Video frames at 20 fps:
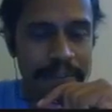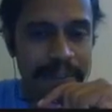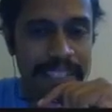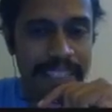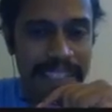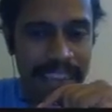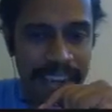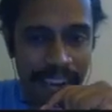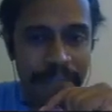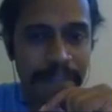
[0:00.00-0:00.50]
we
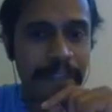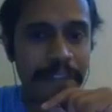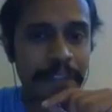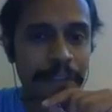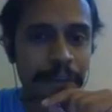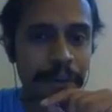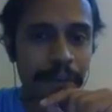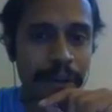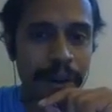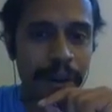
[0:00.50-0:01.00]
stand with
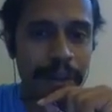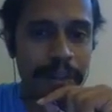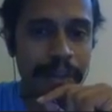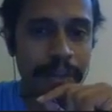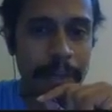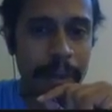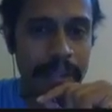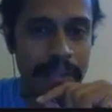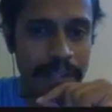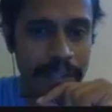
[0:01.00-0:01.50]
you on the
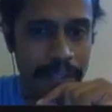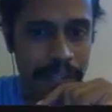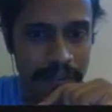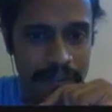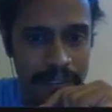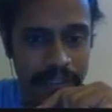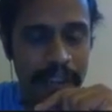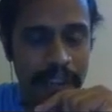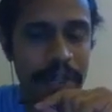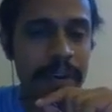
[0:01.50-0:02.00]
matters of
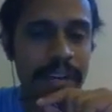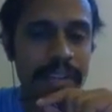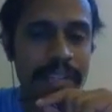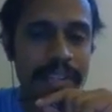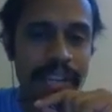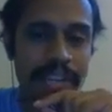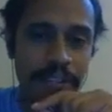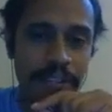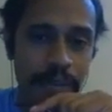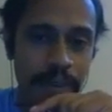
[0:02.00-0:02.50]

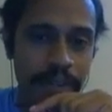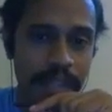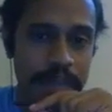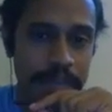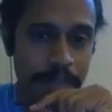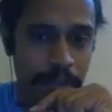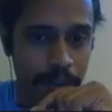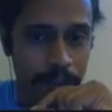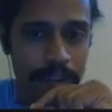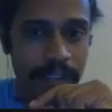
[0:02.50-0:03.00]
Galwan as well as
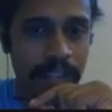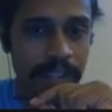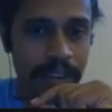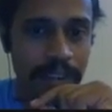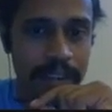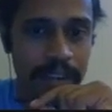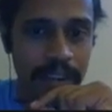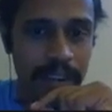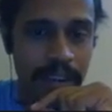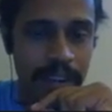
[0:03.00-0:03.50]

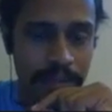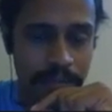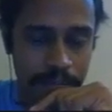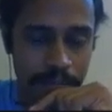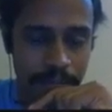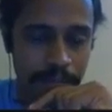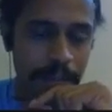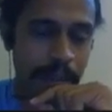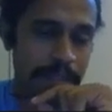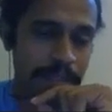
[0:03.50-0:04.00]
Dr.
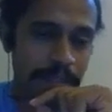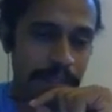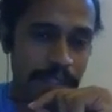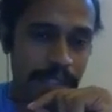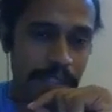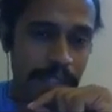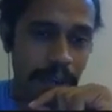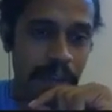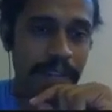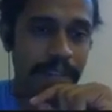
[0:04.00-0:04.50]
Matthew
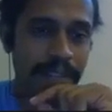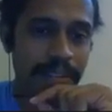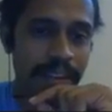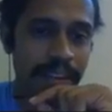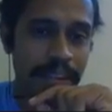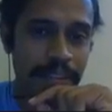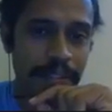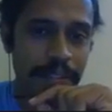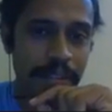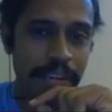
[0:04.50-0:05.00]
C. John.
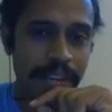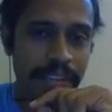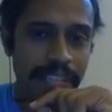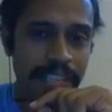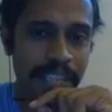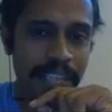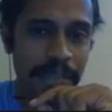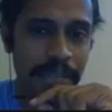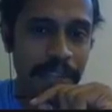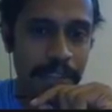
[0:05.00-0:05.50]
As you rightly
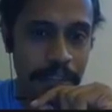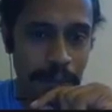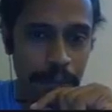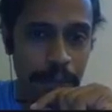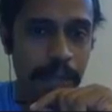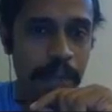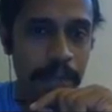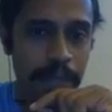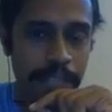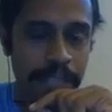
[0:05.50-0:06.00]
said, we
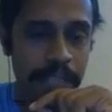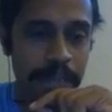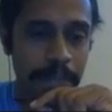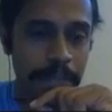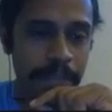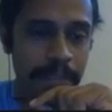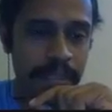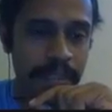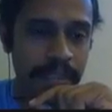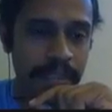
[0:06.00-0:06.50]
truly missed them.